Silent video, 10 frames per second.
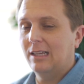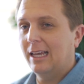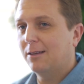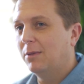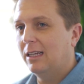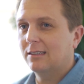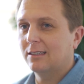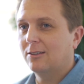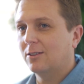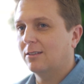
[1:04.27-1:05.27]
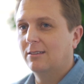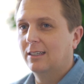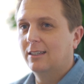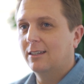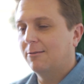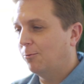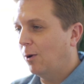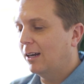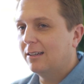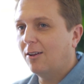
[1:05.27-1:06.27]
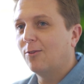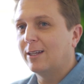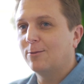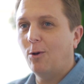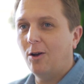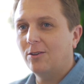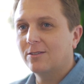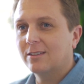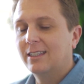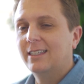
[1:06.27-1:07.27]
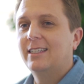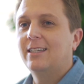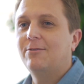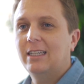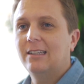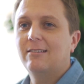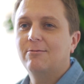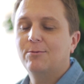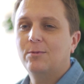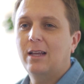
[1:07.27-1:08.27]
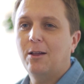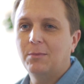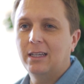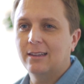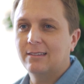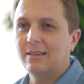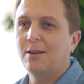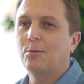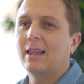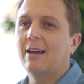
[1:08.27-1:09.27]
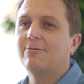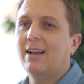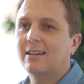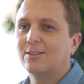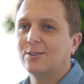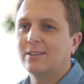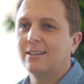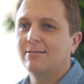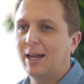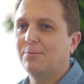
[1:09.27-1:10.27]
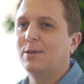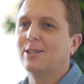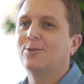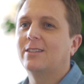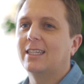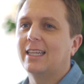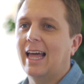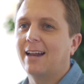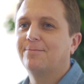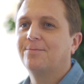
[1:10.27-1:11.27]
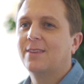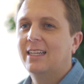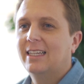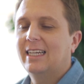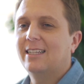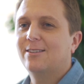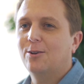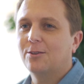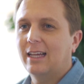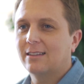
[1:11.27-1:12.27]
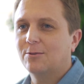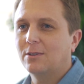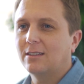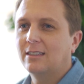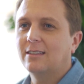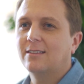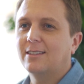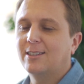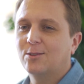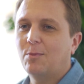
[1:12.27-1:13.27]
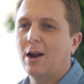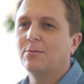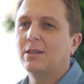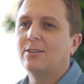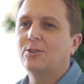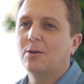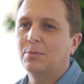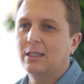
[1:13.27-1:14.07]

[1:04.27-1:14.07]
take me to just run into all these walls, if he can help me get set up with that faster, then I'd be interested in that. And so that's what has inspired me to jump